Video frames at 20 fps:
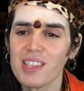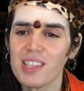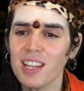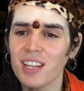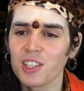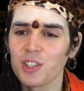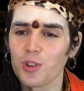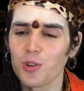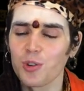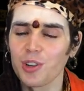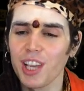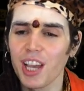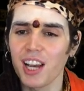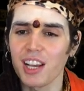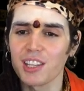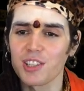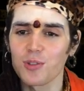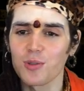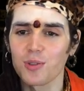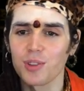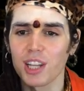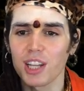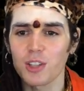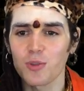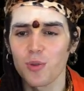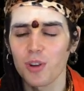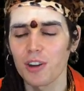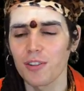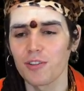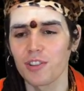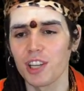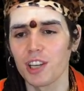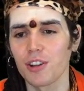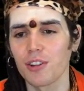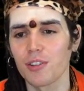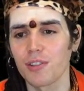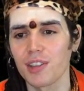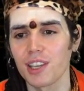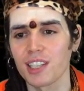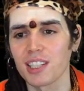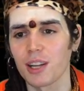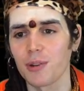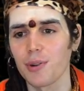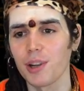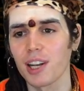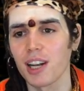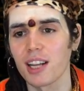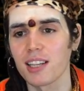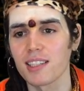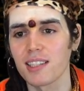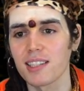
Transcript: that's one of the other things I realized,